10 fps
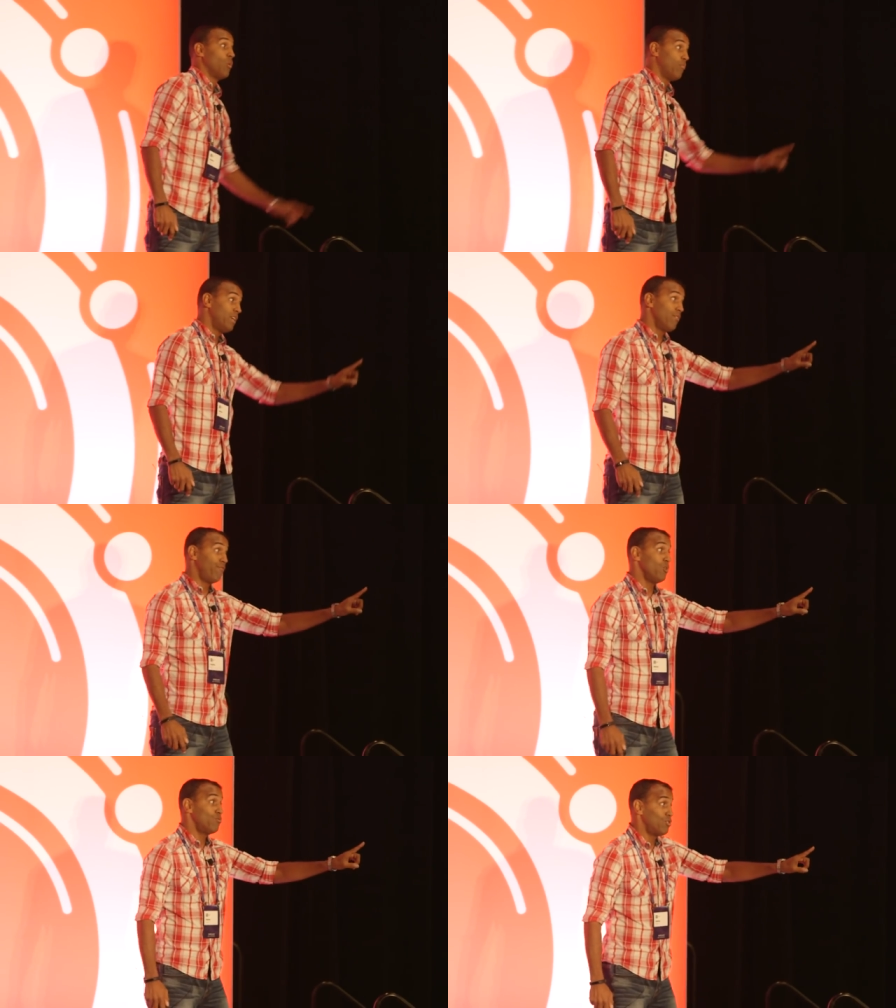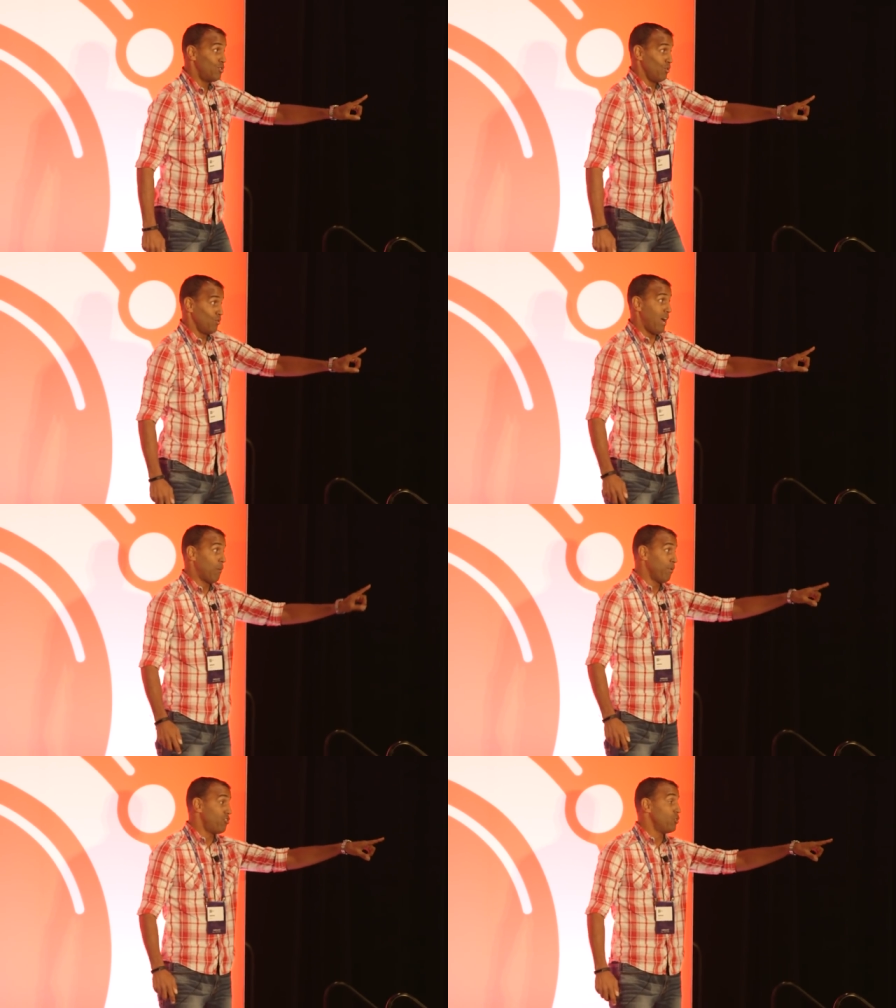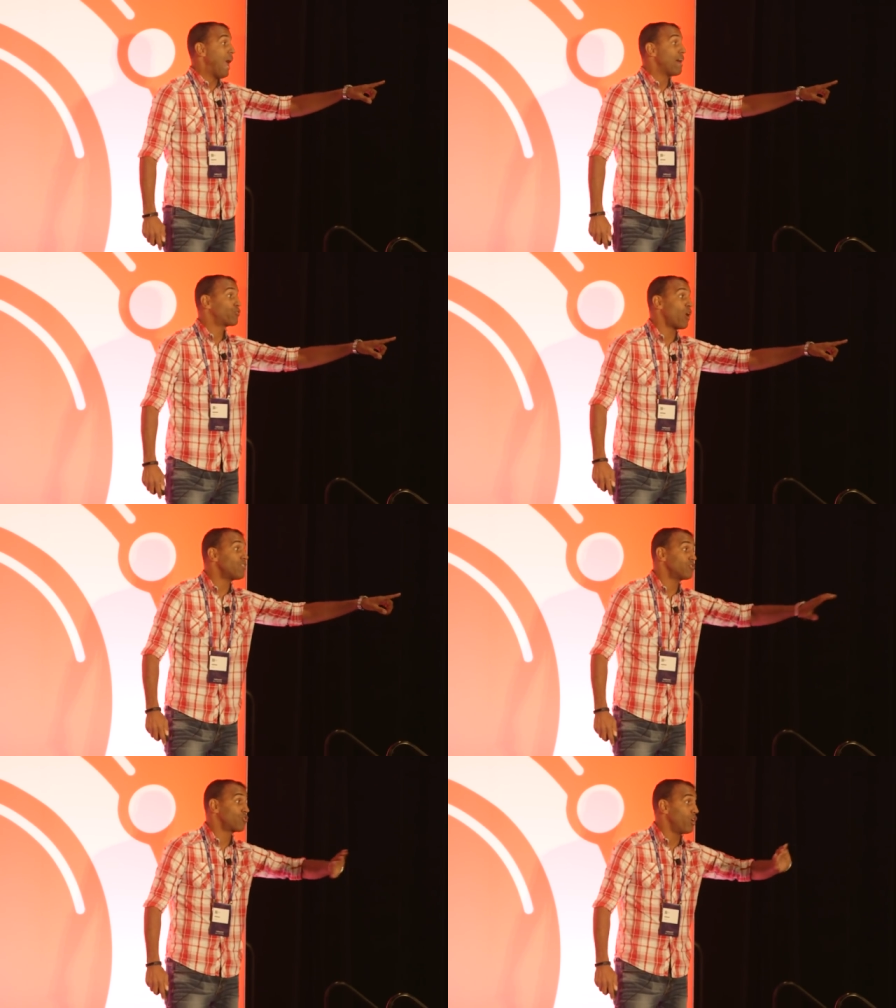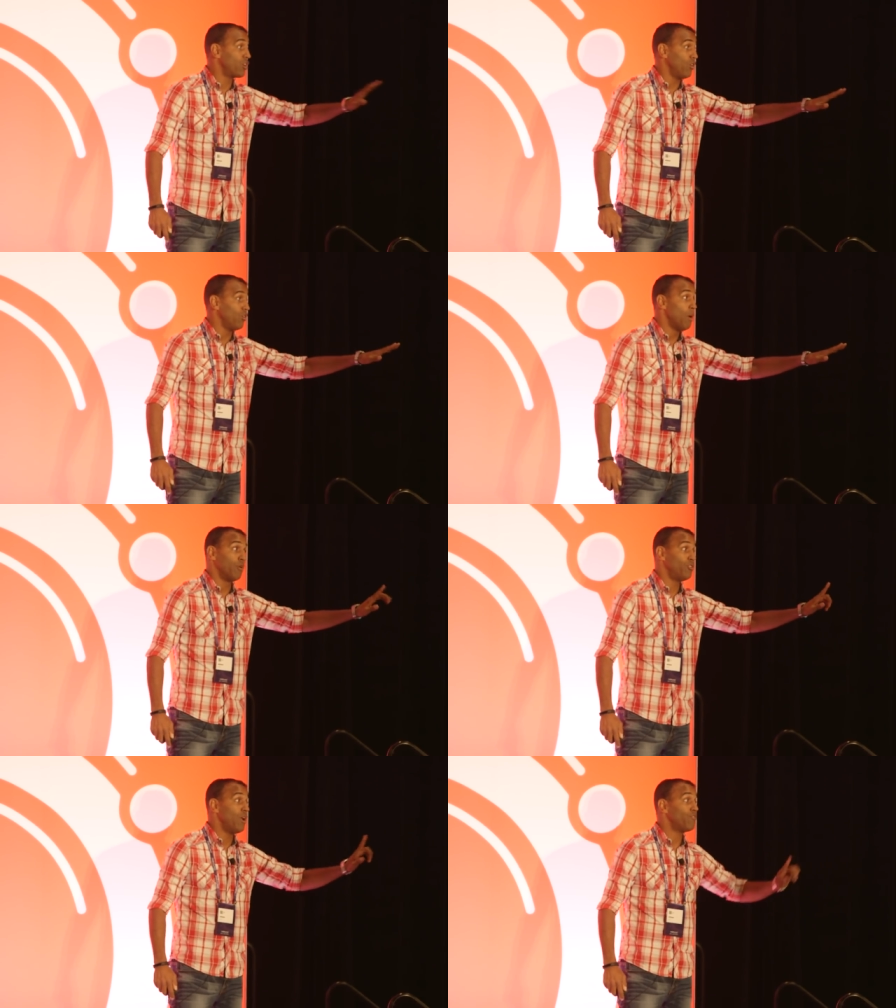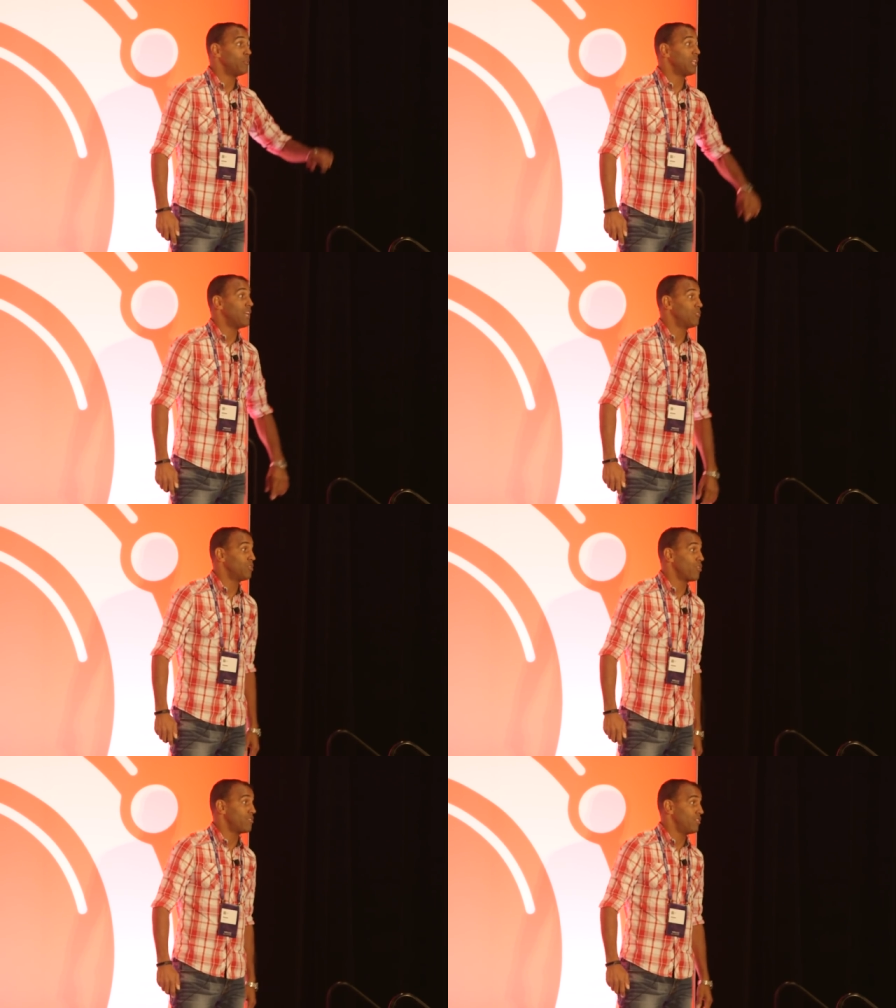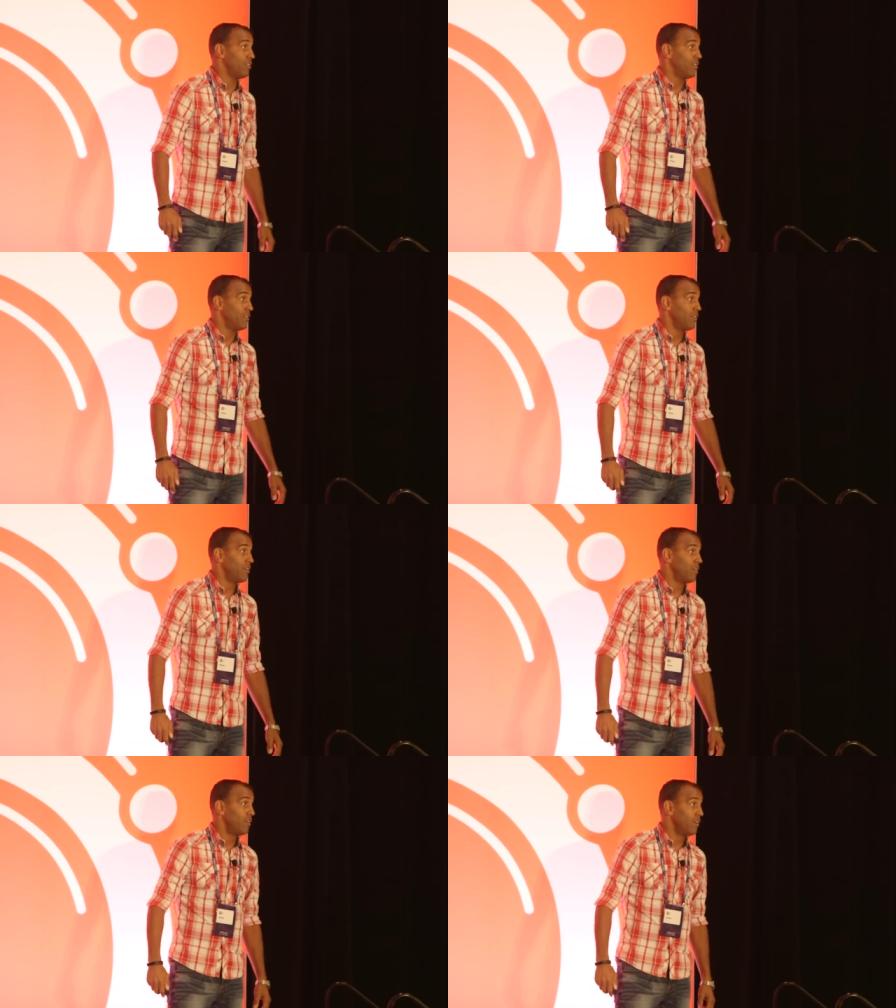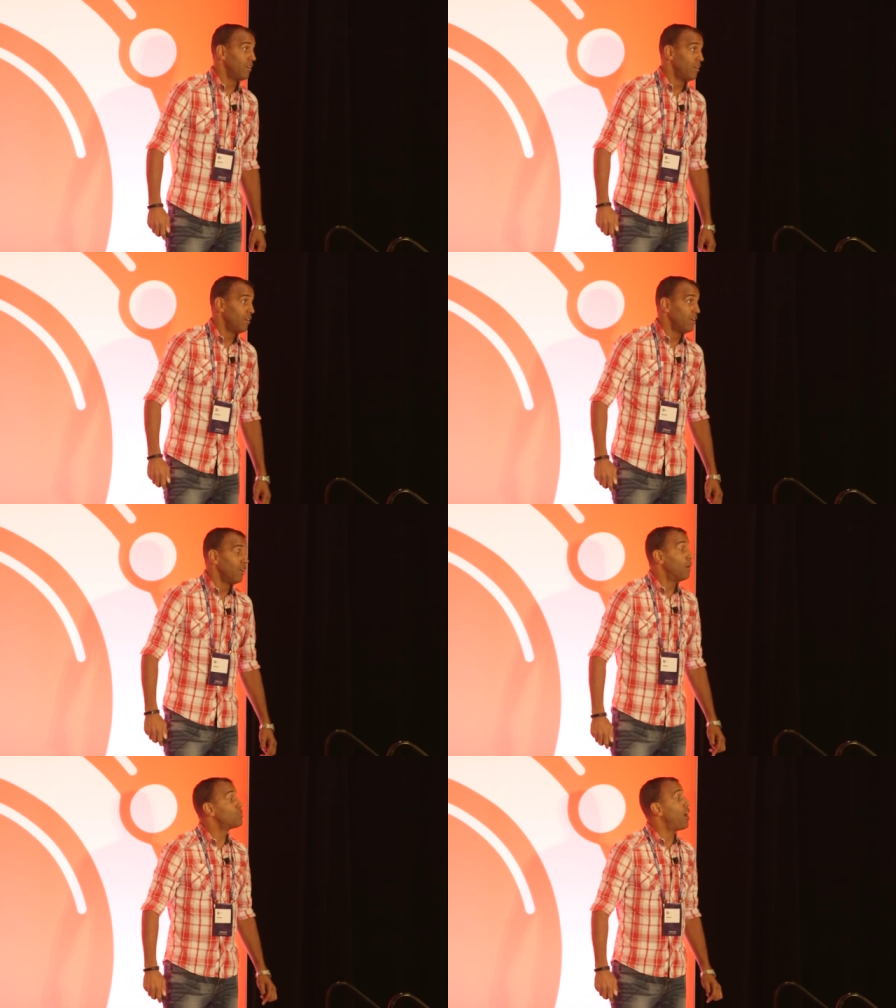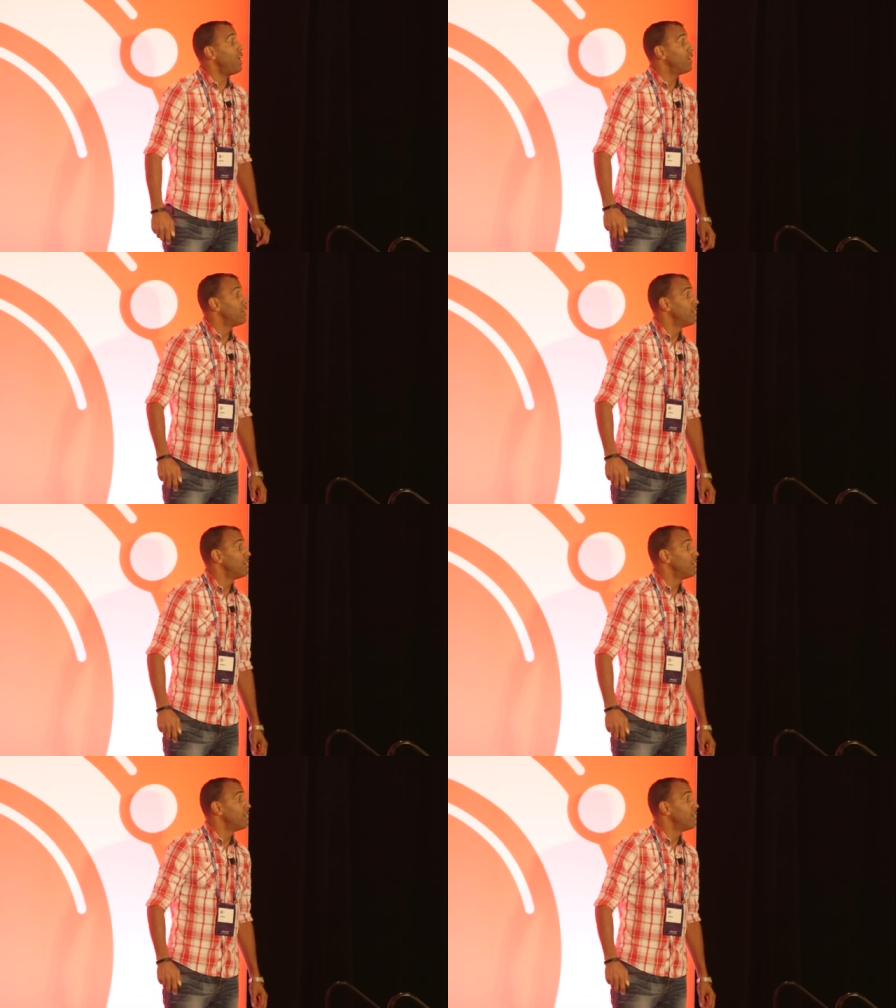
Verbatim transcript: Don't be confused the two. I appreciate you have trust is critical, but you don't have to be liked to be trusted. I'm sorry?